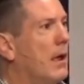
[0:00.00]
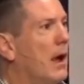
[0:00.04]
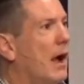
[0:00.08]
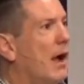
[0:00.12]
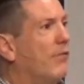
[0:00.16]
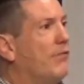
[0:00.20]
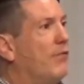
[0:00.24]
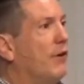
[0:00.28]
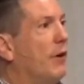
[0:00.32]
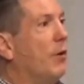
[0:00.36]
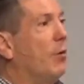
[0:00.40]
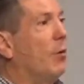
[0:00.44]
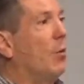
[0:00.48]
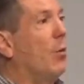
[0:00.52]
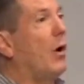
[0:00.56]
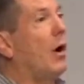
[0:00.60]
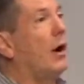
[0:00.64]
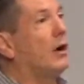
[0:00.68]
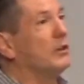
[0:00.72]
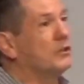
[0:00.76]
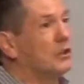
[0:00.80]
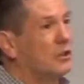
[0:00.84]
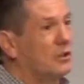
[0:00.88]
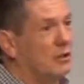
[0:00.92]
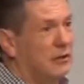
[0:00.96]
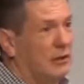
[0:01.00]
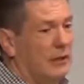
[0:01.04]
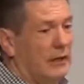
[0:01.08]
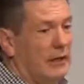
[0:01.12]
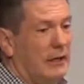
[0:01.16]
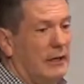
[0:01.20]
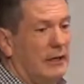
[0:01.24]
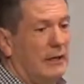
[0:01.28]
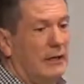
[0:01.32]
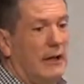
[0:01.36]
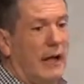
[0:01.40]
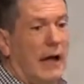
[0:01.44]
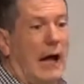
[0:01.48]
I felt washed,
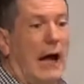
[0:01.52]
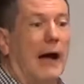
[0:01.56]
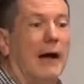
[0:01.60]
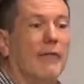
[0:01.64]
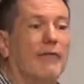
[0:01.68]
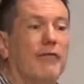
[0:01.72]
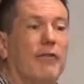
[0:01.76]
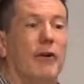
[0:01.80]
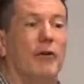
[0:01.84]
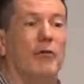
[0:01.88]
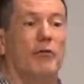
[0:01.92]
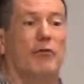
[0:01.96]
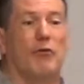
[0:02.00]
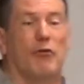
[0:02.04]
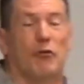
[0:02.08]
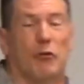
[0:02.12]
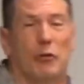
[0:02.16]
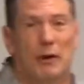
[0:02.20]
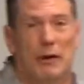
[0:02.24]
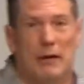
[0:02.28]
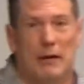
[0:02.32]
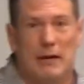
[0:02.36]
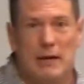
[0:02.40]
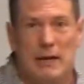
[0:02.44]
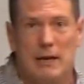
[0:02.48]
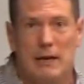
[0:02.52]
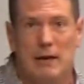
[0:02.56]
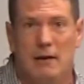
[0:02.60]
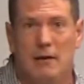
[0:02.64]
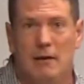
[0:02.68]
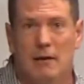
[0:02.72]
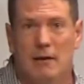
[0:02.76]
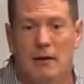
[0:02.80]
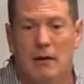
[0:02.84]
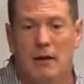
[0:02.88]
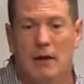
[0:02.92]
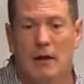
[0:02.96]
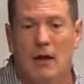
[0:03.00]
cleaned. I felt free
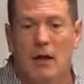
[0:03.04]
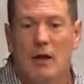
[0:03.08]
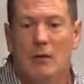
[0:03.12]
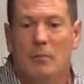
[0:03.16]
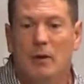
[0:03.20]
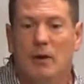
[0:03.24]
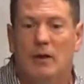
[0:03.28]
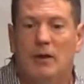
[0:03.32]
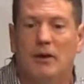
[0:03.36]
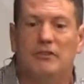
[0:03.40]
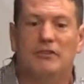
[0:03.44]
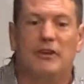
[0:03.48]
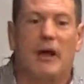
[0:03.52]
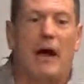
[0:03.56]
because